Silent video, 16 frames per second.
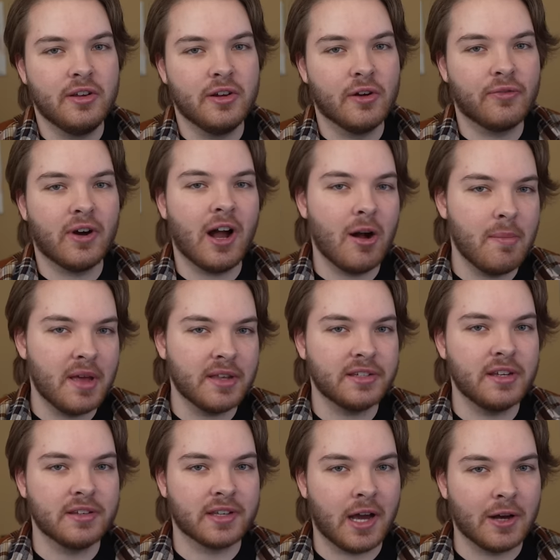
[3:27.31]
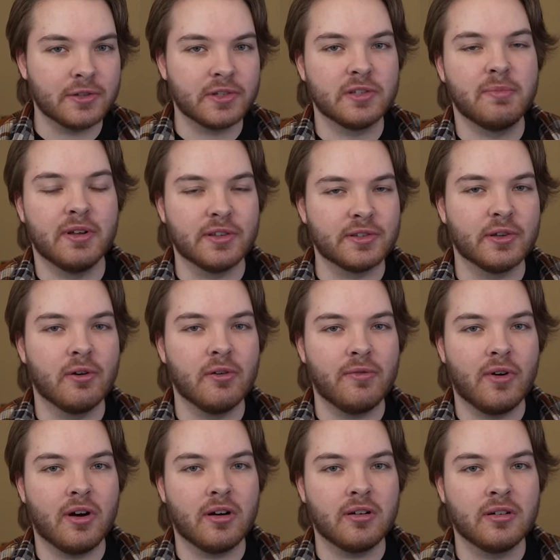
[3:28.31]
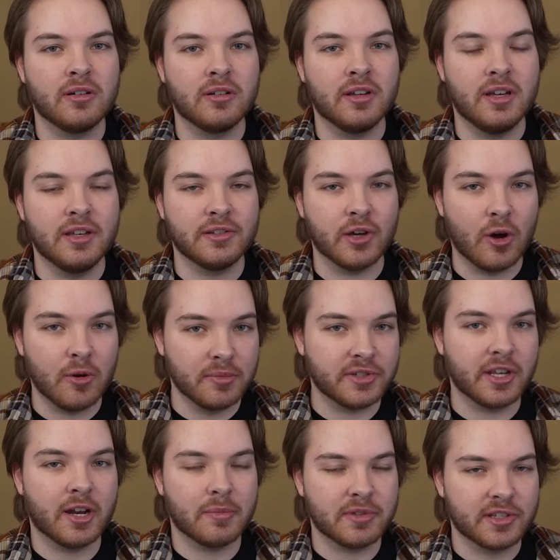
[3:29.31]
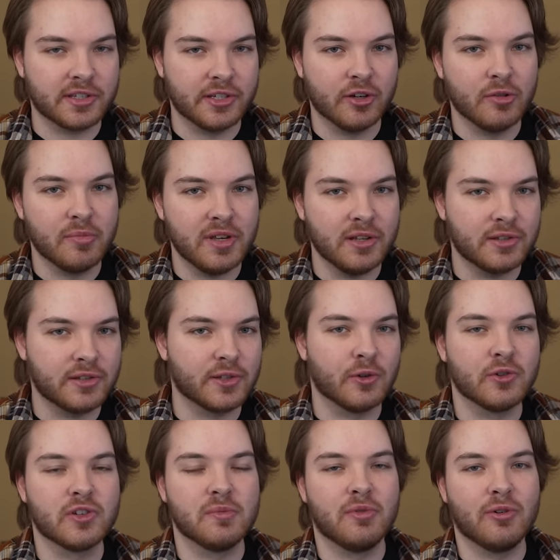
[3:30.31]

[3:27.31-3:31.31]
You know, for how messy his house has been so far, his home setup still beats Soulja